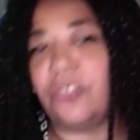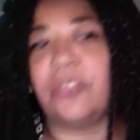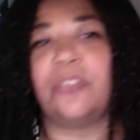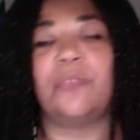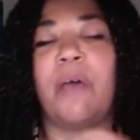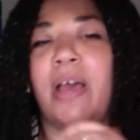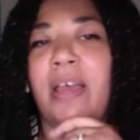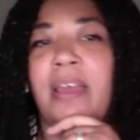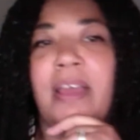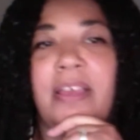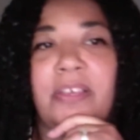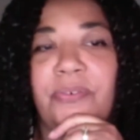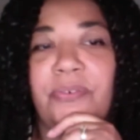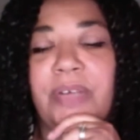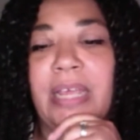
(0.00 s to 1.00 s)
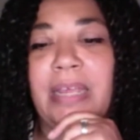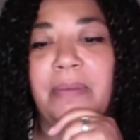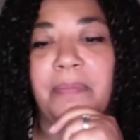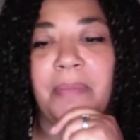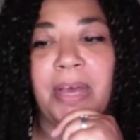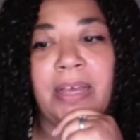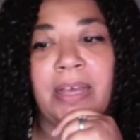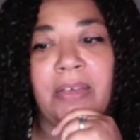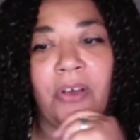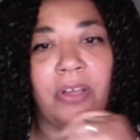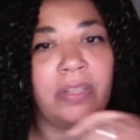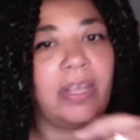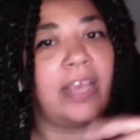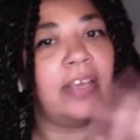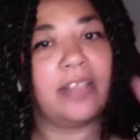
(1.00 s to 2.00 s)
That's why I create my
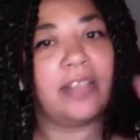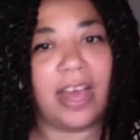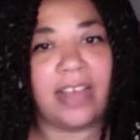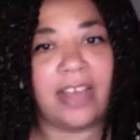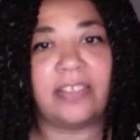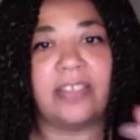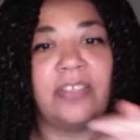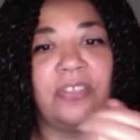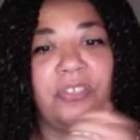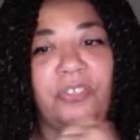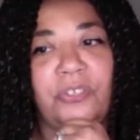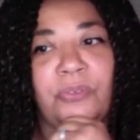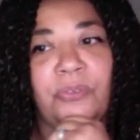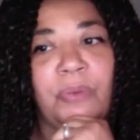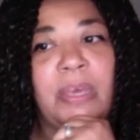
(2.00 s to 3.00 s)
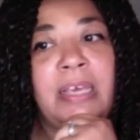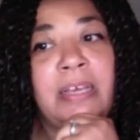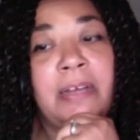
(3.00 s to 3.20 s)
online classes, to